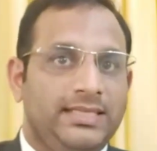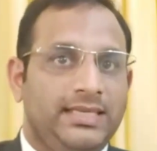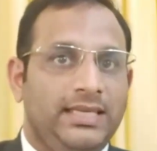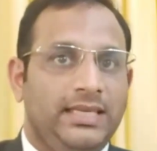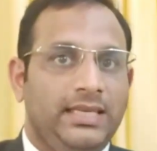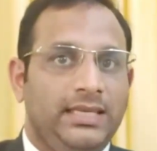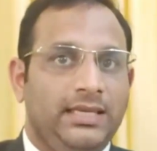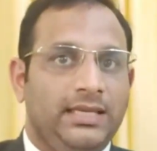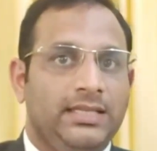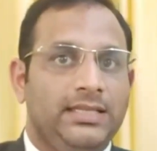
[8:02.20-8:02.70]

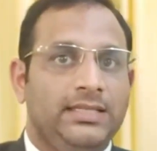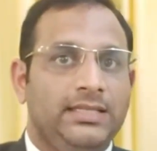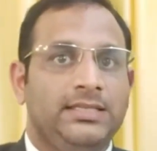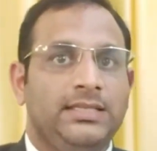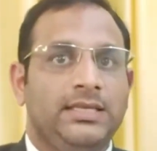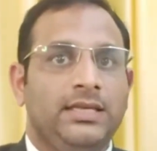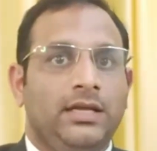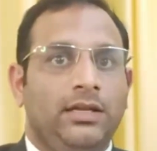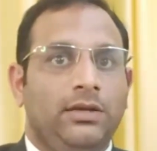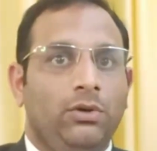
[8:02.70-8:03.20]
cereals,
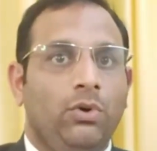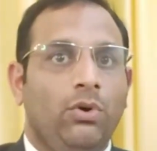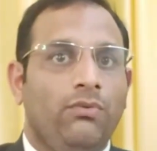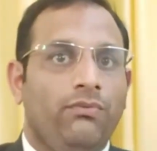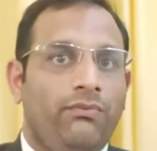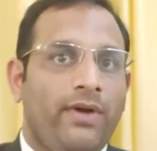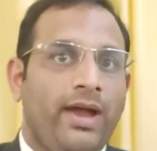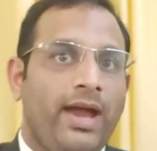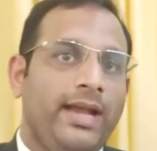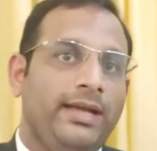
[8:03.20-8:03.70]

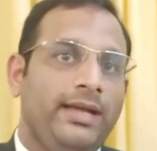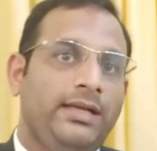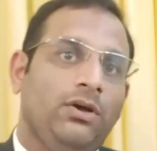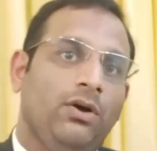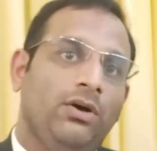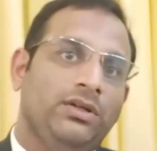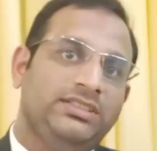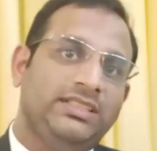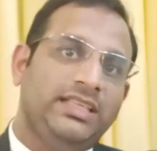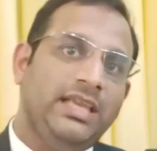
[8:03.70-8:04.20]
low fat
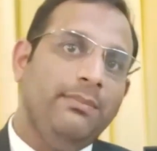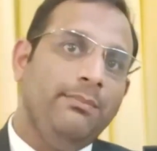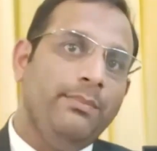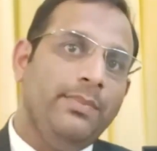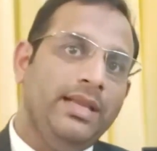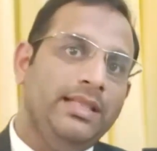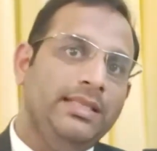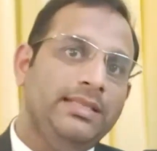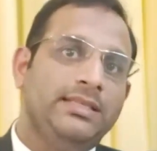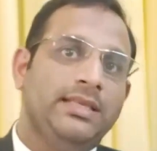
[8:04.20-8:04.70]
or
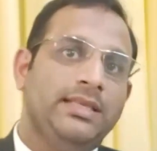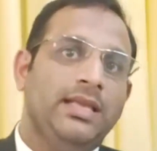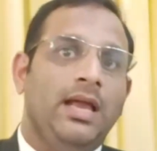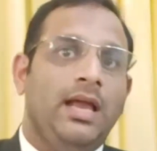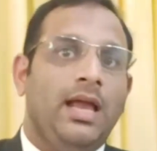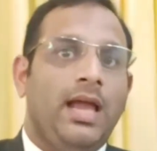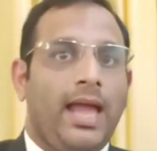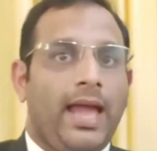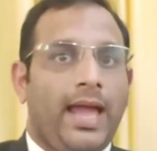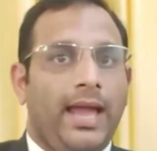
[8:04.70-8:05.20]
skim milk
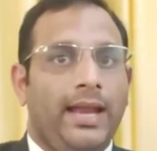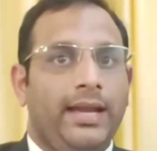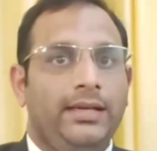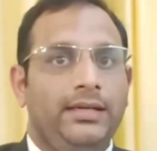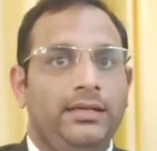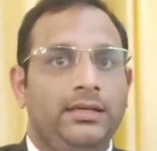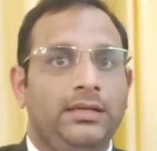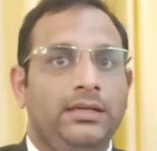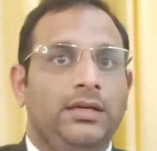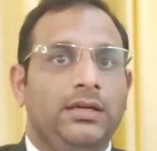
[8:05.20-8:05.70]

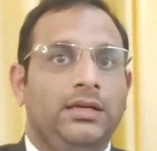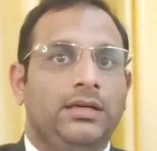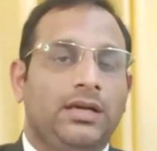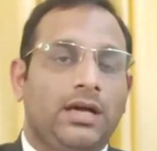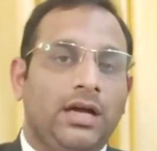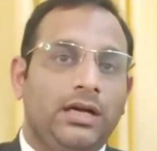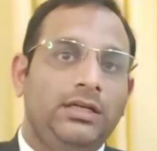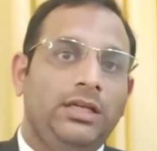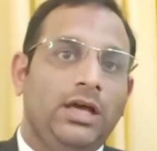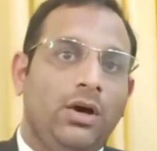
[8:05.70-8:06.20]
and
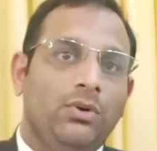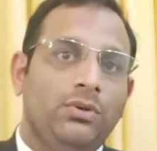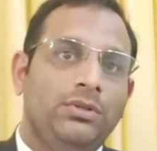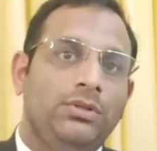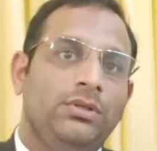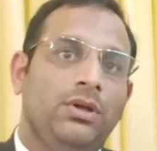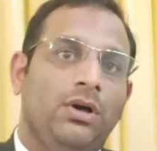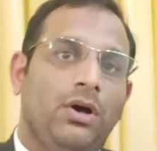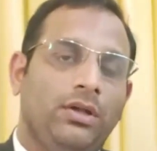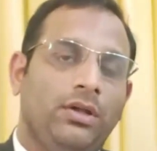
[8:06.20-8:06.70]
cut
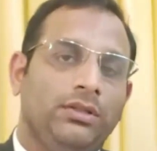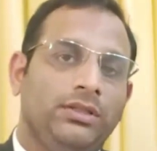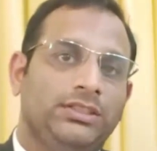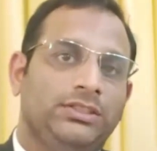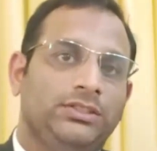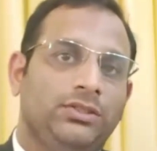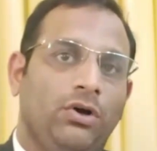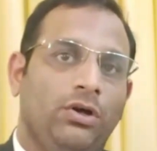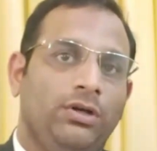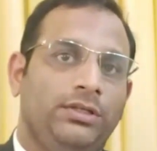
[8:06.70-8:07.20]
down on the
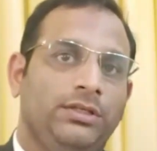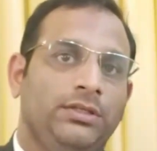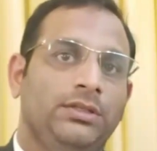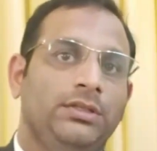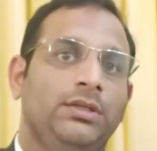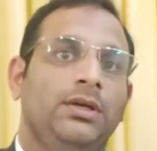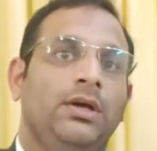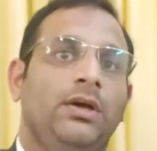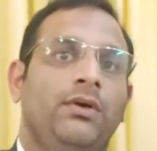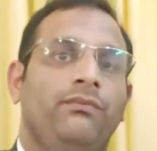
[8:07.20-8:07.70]
salt.
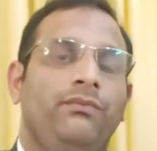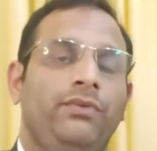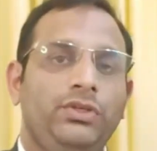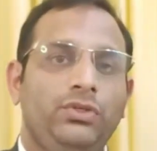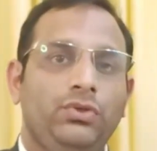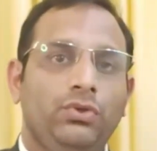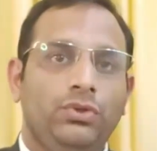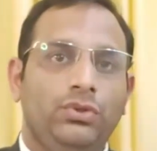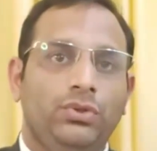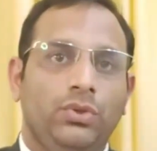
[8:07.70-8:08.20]

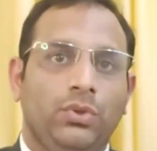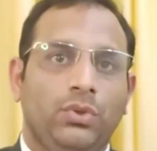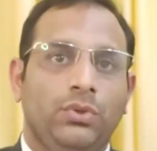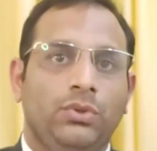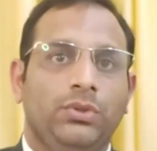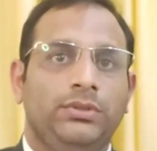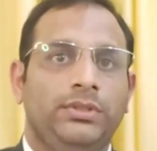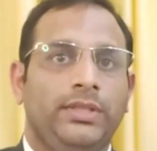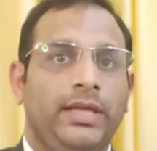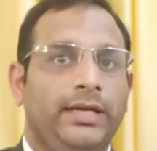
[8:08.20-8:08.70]
We should
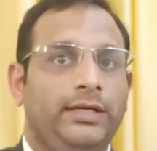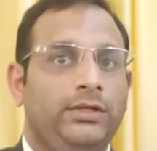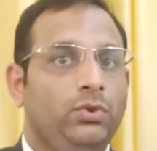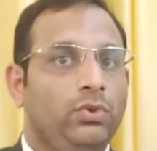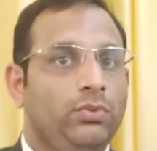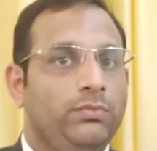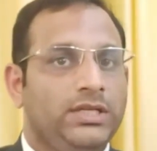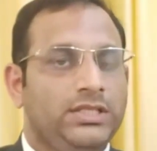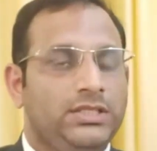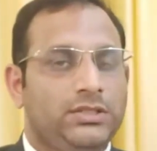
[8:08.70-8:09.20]
know that
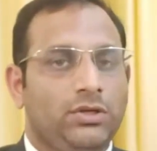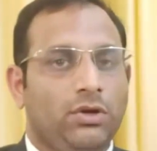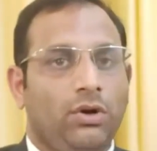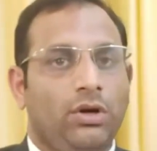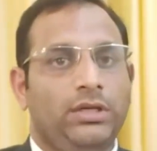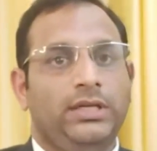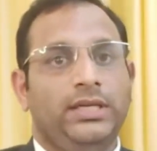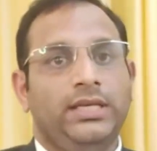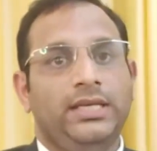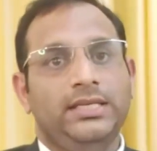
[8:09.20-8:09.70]
too much
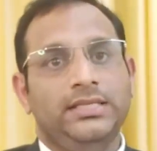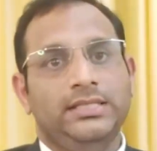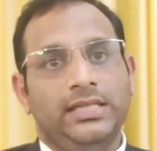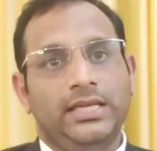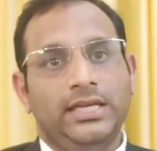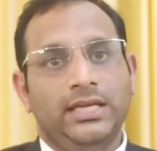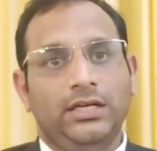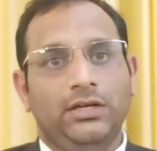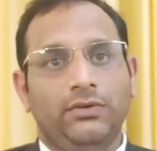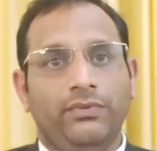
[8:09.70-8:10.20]
salt is
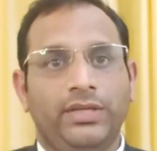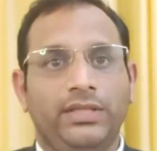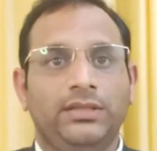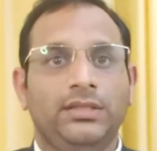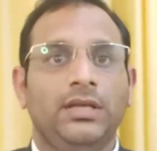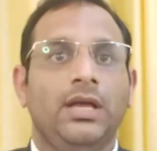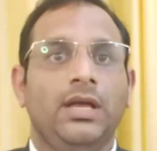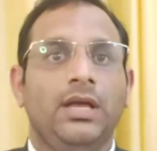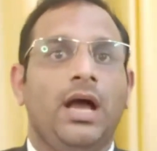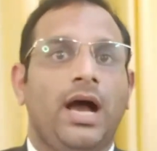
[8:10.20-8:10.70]
linked with
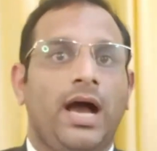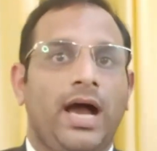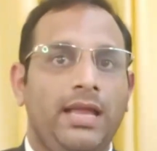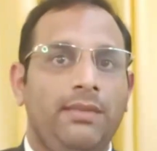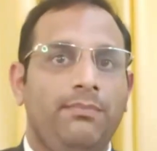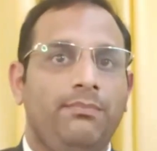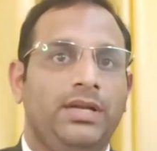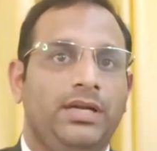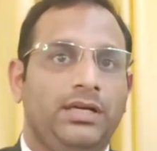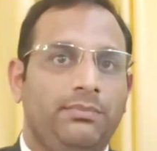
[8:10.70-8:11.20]

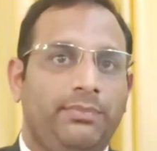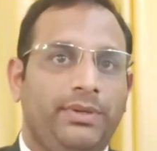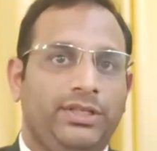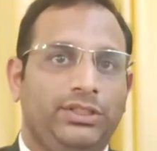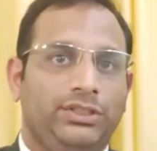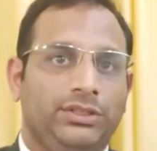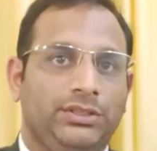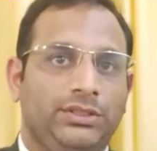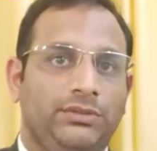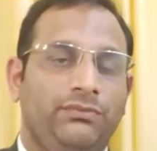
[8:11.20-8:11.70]
high blood
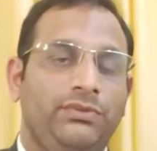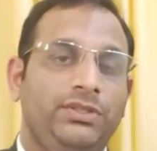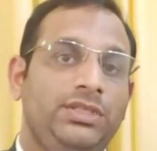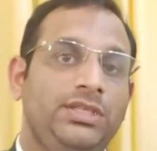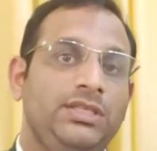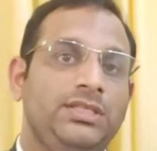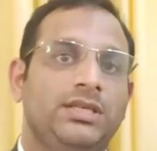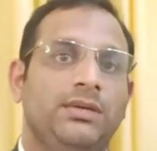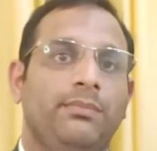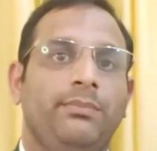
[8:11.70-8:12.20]
pressure which
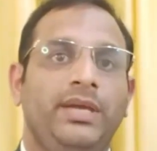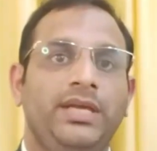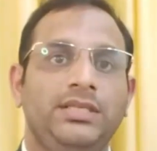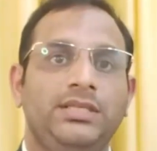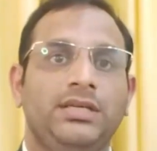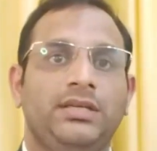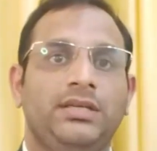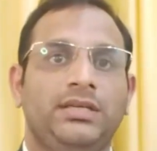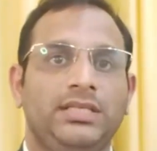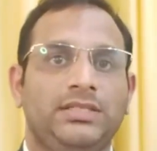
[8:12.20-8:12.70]
is a
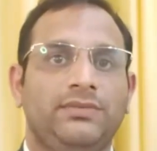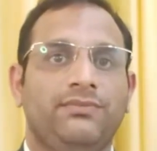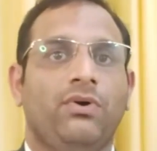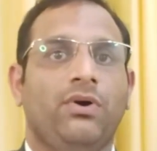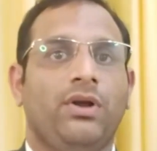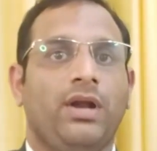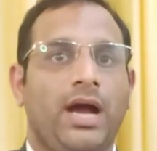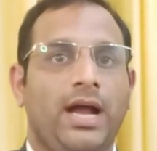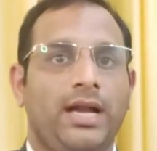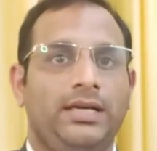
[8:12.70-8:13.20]
major risk
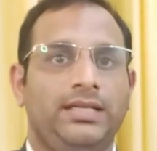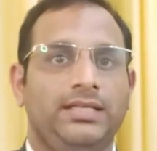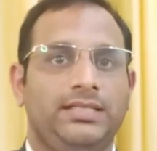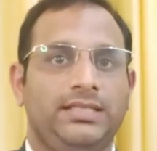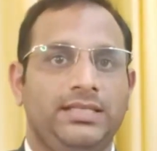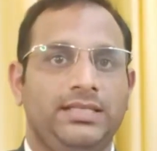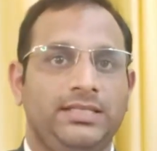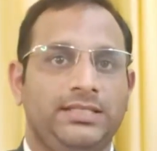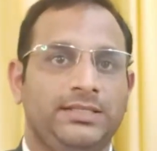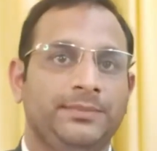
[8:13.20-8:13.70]
for heart
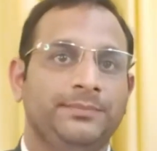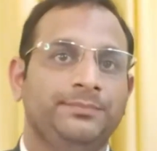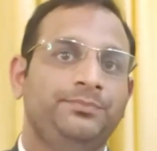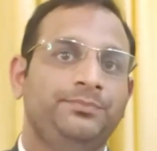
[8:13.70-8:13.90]
disease.